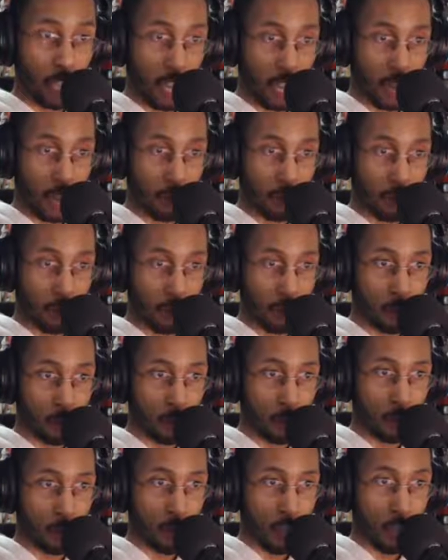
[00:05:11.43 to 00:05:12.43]
games
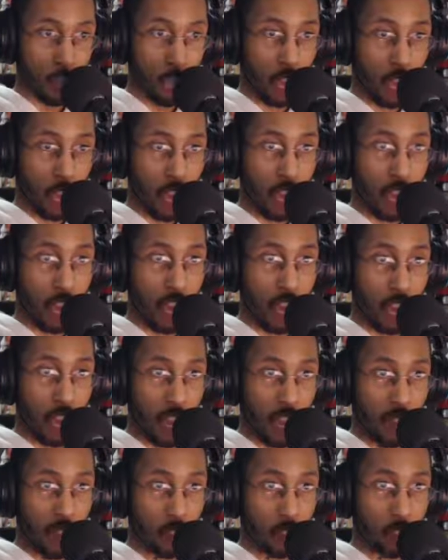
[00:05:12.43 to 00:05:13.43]
and